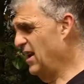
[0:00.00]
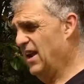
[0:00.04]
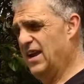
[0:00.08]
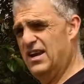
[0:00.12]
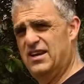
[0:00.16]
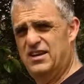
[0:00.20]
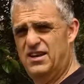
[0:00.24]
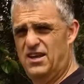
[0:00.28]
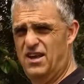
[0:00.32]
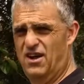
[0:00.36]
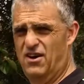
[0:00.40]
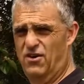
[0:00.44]

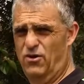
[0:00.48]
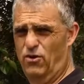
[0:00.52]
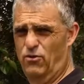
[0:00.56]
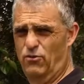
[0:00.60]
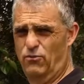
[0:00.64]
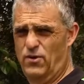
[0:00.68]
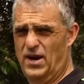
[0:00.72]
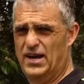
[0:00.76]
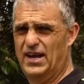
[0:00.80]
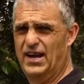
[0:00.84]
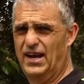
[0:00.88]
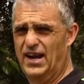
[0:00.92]
into
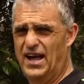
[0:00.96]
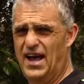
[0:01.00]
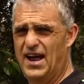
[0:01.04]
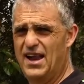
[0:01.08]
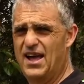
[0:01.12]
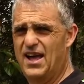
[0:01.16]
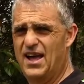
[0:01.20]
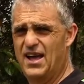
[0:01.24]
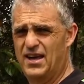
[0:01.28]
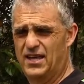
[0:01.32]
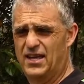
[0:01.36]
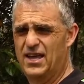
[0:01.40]
your
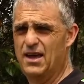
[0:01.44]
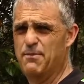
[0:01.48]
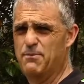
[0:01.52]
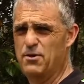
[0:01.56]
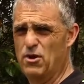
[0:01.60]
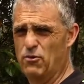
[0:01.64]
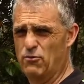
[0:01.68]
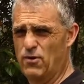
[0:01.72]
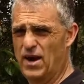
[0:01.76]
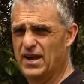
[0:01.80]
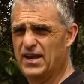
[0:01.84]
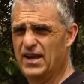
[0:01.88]
regulator and
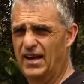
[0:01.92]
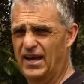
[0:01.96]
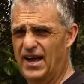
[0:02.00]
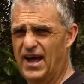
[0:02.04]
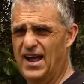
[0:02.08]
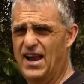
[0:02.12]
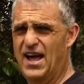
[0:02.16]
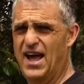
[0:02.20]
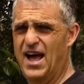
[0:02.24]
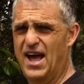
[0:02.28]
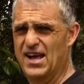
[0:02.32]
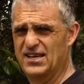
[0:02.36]
keep your
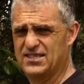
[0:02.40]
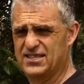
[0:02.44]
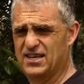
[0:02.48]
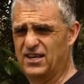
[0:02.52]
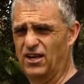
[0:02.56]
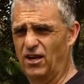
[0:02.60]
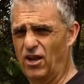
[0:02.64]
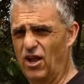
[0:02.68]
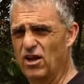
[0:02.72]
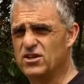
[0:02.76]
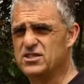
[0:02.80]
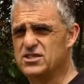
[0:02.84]
regulator as
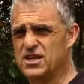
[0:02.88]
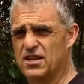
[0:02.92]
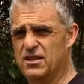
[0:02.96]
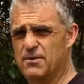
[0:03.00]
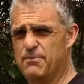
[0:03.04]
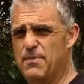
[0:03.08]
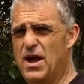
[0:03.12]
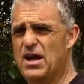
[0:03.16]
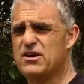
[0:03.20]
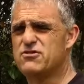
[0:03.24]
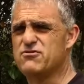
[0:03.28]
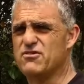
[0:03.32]
close to
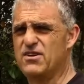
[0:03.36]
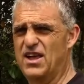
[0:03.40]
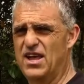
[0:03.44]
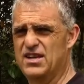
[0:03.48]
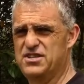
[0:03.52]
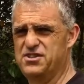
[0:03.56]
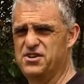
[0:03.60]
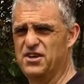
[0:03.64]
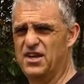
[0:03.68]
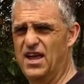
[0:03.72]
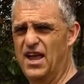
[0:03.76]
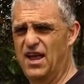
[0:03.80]
the battery
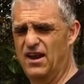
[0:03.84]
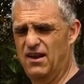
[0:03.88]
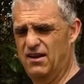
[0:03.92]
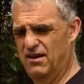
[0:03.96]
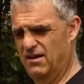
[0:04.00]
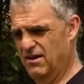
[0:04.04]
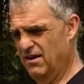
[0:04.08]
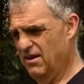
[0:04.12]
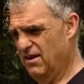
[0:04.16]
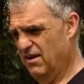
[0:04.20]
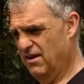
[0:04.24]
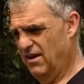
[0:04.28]
as you can.
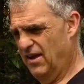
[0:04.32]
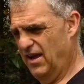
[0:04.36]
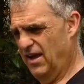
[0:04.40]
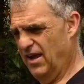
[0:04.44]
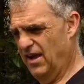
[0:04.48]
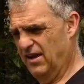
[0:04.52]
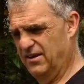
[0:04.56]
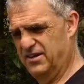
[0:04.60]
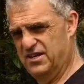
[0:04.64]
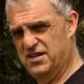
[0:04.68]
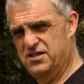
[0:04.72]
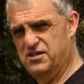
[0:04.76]

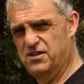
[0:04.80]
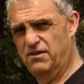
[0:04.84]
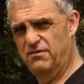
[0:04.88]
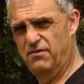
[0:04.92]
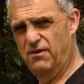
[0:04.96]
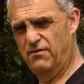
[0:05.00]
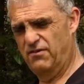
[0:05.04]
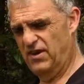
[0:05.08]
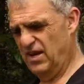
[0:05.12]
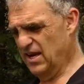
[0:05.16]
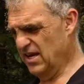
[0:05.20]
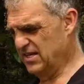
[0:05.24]
Our
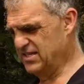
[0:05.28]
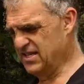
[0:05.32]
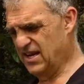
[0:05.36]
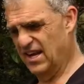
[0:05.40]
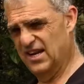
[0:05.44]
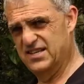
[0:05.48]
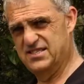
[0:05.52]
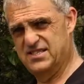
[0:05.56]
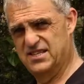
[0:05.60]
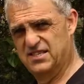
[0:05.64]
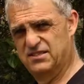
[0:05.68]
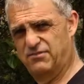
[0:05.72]
D250
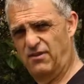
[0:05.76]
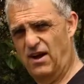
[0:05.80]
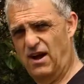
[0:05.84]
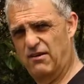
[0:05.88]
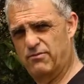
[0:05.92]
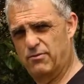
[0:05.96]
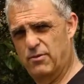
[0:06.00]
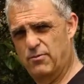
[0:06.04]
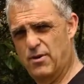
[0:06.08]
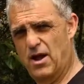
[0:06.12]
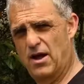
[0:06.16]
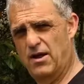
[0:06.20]
SA is this
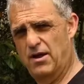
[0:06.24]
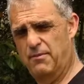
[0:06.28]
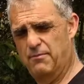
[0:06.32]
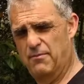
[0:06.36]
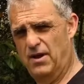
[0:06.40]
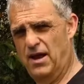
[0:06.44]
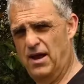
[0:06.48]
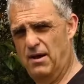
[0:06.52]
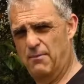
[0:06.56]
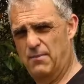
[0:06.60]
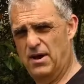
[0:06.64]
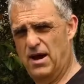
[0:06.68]
far from our,
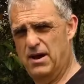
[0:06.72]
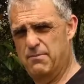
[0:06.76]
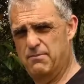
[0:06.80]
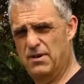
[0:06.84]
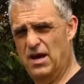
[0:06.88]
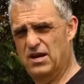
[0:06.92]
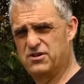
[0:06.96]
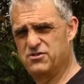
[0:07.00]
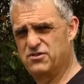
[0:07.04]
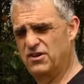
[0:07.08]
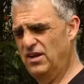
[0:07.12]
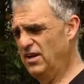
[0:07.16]
our main
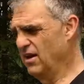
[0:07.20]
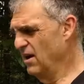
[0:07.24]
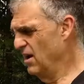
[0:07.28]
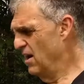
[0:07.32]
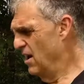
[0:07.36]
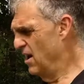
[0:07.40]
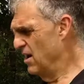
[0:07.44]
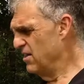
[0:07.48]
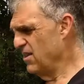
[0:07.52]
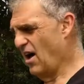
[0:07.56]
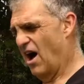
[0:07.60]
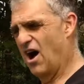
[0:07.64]
battery.
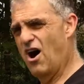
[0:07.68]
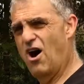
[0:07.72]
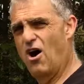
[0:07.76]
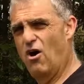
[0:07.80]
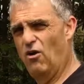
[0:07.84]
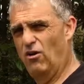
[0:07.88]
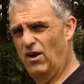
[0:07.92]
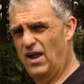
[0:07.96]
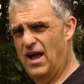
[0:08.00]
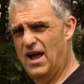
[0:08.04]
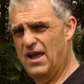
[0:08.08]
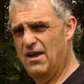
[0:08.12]
The
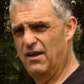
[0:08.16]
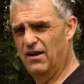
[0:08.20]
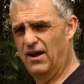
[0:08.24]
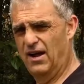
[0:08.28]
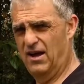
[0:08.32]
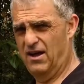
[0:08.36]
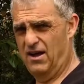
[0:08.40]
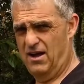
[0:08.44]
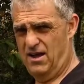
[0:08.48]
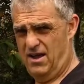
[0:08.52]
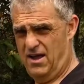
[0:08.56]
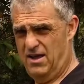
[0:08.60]
whole
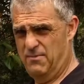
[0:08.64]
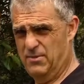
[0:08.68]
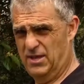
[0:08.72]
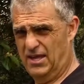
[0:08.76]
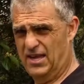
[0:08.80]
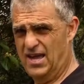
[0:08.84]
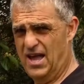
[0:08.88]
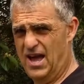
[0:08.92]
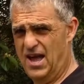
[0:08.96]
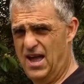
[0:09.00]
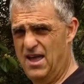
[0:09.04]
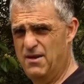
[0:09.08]
aim of
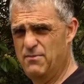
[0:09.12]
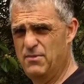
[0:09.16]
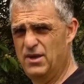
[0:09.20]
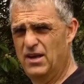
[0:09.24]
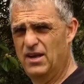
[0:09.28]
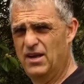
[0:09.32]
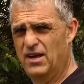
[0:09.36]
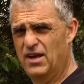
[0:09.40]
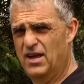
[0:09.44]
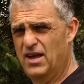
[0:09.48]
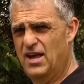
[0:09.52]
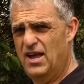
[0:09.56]
the game
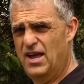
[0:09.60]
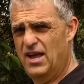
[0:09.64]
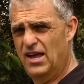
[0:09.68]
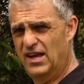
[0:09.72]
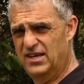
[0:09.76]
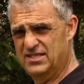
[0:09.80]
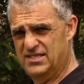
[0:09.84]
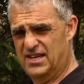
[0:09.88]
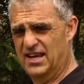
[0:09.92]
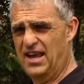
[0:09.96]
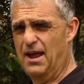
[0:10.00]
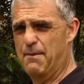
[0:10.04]

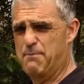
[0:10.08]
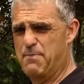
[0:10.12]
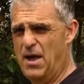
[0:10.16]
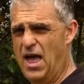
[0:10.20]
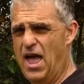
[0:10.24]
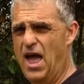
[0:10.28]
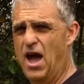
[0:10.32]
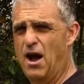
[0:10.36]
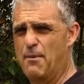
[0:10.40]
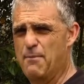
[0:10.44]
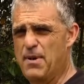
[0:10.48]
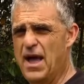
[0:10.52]
is to get
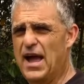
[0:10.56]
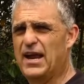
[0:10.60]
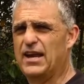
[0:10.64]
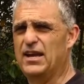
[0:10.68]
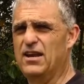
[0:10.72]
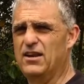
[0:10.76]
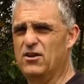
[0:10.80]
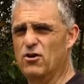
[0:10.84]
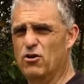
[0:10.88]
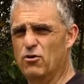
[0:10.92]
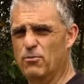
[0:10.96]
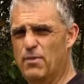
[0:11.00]
power
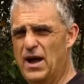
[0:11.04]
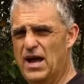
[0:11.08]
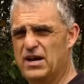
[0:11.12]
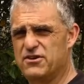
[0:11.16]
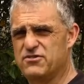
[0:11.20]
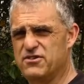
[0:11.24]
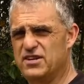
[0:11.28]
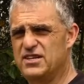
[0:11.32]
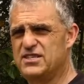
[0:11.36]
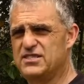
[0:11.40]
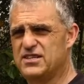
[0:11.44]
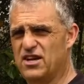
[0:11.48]
back into your
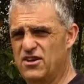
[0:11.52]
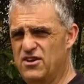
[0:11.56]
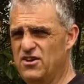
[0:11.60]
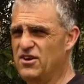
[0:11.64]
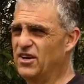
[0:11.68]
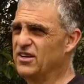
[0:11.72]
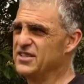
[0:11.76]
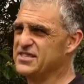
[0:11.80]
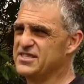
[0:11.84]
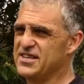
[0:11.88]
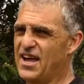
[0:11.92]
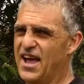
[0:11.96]
batteries so
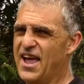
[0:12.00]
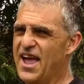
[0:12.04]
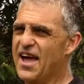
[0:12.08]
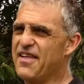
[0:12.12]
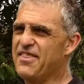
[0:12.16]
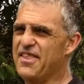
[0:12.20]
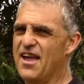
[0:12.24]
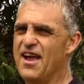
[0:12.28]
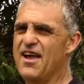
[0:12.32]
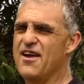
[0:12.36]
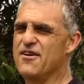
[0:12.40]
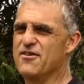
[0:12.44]
you can stay
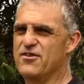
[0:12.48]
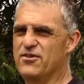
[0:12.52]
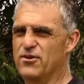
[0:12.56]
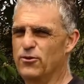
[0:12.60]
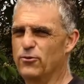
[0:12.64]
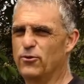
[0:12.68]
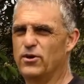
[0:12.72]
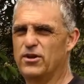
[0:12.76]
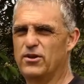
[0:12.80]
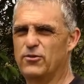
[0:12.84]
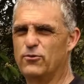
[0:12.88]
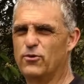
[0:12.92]
out there and
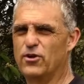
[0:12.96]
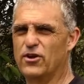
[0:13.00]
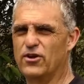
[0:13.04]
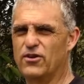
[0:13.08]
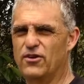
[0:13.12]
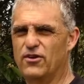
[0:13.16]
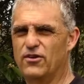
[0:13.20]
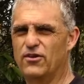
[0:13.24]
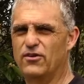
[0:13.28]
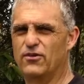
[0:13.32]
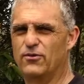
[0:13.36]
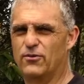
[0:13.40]
do what you want
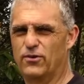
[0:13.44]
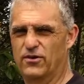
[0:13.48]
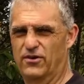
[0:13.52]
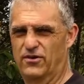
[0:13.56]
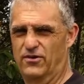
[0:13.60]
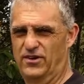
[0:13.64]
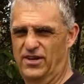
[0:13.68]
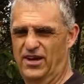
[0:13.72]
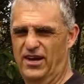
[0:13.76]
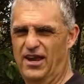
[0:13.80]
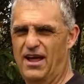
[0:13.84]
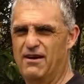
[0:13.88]
to do, what
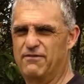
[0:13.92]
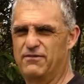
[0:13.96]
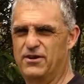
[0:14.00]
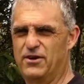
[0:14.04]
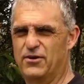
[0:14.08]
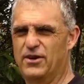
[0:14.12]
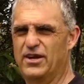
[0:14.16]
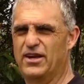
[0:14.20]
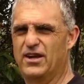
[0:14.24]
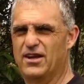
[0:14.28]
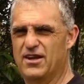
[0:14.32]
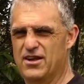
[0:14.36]
you love
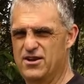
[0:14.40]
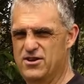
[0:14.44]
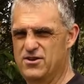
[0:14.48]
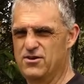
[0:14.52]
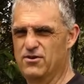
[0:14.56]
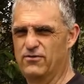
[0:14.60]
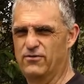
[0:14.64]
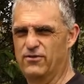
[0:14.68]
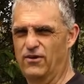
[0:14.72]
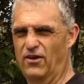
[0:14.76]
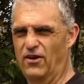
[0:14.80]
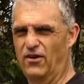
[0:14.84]
doing, and
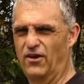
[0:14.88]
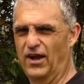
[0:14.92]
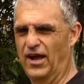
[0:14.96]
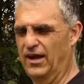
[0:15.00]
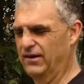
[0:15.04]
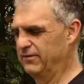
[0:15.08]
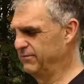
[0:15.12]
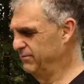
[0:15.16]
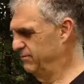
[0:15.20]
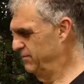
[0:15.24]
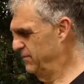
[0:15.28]
do it for longer.